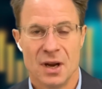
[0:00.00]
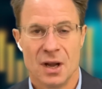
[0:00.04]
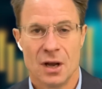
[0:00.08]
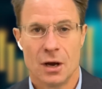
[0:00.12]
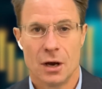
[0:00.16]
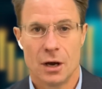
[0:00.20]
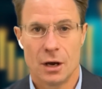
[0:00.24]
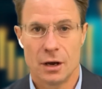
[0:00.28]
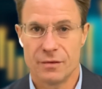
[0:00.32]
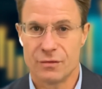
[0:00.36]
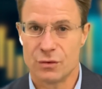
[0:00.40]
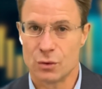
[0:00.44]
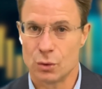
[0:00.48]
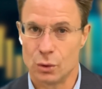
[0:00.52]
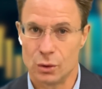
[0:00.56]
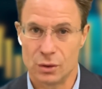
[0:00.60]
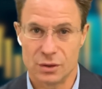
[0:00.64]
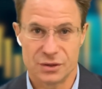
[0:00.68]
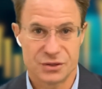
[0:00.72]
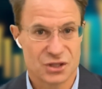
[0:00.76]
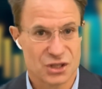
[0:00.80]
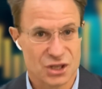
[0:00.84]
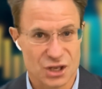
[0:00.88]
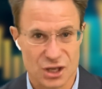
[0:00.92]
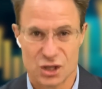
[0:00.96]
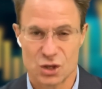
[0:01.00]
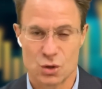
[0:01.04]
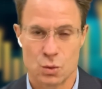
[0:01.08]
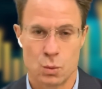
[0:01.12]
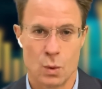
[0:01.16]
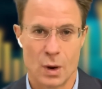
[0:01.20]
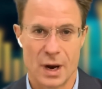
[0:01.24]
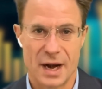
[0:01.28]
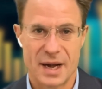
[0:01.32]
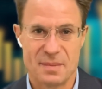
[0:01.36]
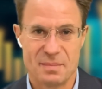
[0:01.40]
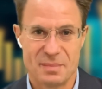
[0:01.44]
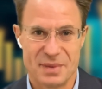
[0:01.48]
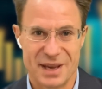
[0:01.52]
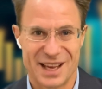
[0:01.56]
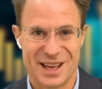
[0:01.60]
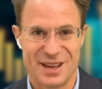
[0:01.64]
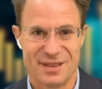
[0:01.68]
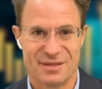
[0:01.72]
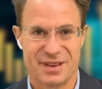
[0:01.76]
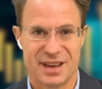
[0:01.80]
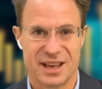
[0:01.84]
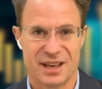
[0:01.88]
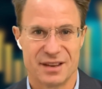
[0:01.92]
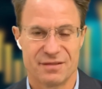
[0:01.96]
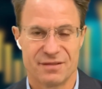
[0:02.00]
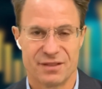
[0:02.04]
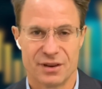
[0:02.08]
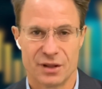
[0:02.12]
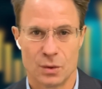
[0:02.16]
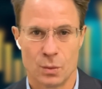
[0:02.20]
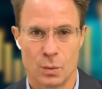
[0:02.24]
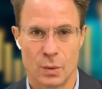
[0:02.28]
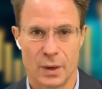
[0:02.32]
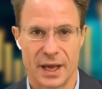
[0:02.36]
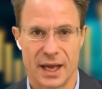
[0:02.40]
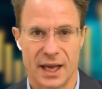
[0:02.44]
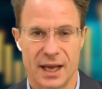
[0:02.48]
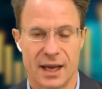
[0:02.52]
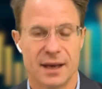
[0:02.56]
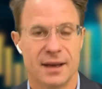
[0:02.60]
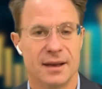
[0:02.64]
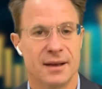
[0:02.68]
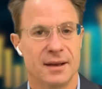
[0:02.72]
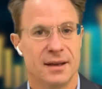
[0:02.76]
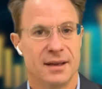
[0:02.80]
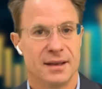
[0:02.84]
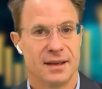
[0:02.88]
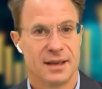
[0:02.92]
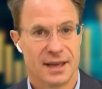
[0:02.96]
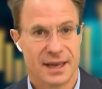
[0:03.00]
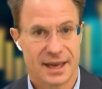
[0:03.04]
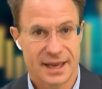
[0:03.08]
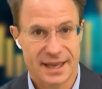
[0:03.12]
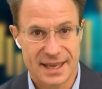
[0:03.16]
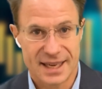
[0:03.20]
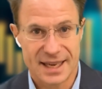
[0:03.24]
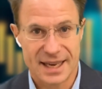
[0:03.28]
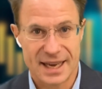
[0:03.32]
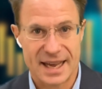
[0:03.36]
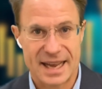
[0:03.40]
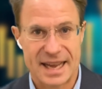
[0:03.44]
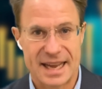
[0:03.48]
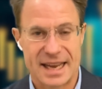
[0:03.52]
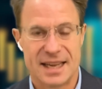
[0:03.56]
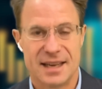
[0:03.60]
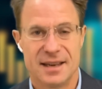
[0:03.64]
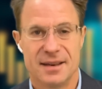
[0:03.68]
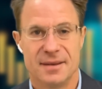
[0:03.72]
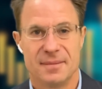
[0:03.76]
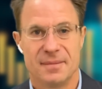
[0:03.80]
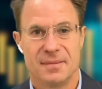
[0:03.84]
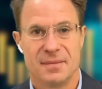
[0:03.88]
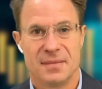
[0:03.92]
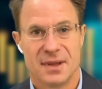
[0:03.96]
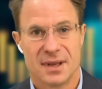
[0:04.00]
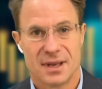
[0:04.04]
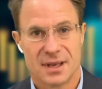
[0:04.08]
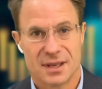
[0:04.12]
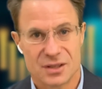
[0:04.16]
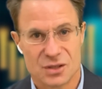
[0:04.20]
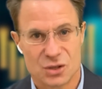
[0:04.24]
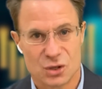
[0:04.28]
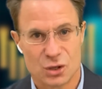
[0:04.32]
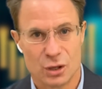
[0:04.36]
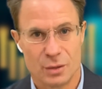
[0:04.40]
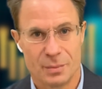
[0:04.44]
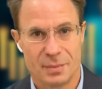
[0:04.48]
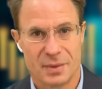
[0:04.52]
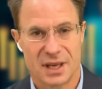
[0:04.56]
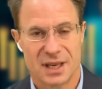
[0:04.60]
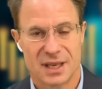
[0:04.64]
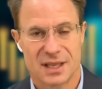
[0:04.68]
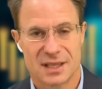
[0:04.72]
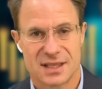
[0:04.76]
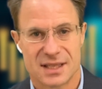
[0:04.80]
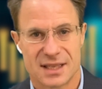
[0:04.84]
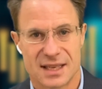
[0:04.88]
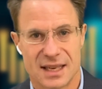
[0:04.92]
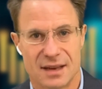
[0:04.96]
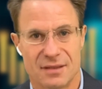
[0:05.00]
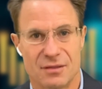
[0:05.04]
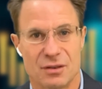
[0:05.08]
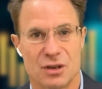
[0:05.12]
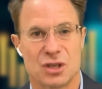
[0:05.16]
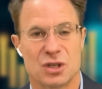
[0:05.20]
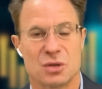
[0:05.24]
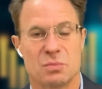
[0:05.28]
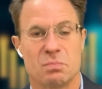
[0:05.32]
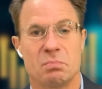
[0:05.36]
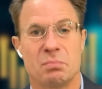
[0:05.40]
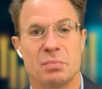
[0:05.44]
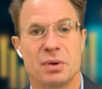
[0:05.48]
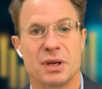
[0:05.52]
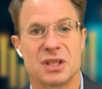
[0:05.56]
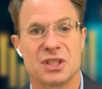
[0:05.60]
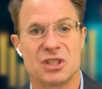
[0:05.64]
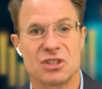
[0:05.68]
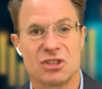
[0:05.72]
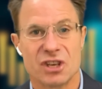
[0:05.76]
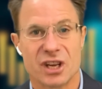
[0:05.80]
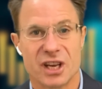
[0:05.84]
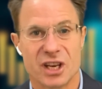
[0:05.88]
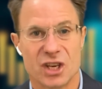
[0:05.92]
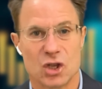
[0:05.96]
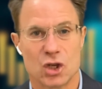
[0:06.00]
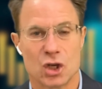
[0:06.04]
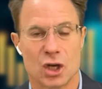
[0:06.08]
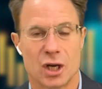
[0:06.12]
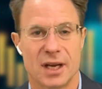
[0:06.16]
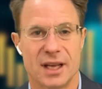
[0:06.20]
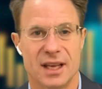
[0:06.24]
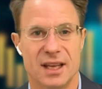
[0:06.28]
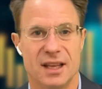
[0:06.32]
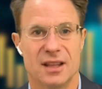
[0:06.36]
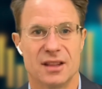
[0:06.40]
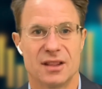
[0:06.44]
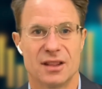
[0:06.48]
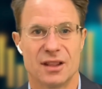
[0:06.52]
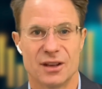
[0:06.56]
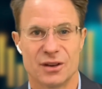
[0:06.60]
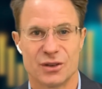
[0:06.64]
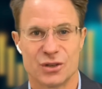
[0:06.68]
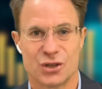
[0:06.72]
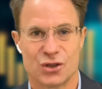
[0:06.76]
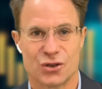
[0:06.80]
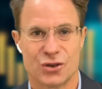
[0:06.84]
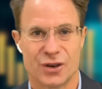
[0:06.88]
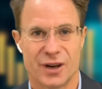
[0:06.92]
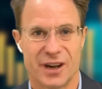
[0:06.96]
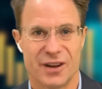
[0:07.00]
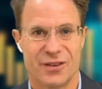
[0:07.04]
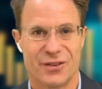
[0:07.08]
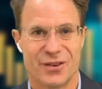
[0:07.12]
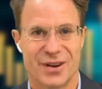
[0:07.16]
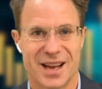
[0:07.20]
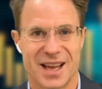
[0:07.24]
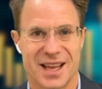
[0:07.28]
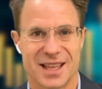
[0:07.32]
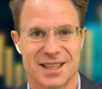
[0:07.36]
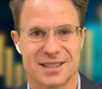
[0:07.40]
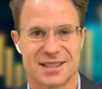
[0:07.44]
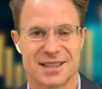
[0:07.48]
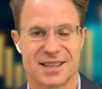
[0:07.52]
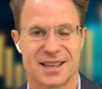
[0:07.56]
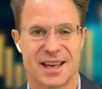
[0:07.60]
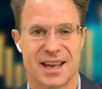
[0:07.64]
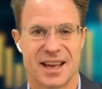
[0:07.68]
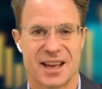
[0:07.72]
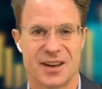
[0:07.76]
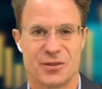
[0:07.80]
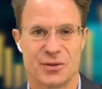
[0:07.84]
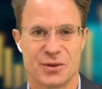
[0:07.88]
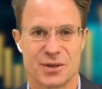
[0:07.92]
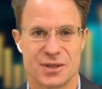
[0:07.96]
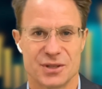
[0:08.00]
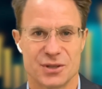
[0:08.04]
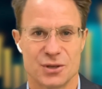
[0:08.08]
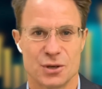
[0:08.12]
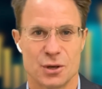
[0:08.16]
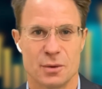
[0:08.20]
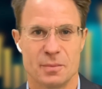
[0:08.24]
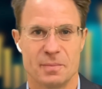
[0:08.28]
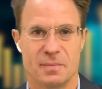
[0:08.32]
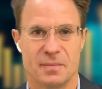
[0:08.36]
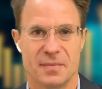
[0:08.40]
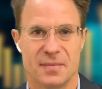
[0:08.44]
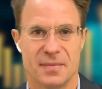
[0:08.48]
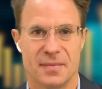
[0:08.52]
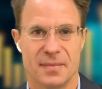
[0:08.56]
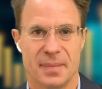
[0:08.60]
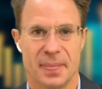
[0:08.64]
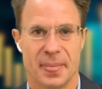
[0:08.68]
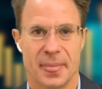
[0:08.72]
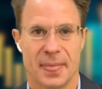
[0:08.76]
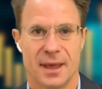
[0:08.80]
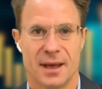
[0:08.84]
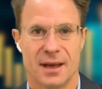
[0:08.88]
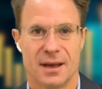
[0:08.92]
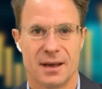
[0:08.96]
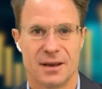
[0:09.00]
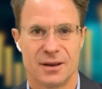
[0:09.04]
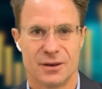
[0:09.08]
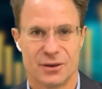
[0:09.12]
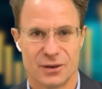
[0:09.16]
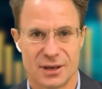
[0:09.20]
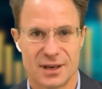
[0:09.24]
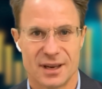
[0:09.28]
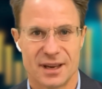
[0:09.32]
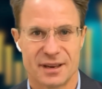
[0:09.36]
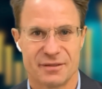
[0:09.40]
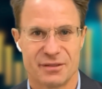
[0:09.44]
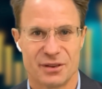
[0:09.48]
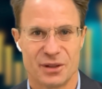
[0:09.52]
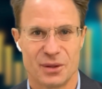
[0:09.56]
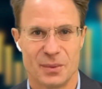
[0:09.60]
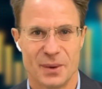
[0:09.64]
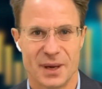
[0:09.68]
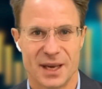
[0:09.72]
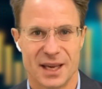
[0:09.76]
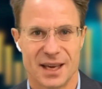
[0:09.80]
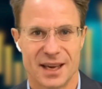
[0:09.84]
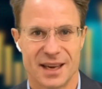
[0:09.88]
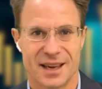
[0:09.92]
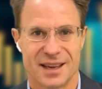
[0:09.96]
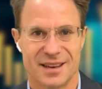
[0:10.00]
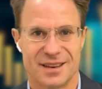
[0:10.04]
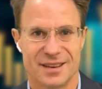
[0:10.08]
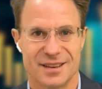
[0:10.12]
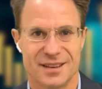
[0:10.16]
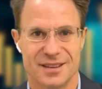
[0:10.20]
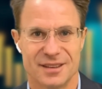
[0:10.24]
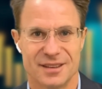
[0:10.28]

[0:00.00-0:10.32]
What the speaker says: Overall, just one big event for the week. Again, assuming it's dovish, potentially those trend rands can resume. Good luck for the week ahead.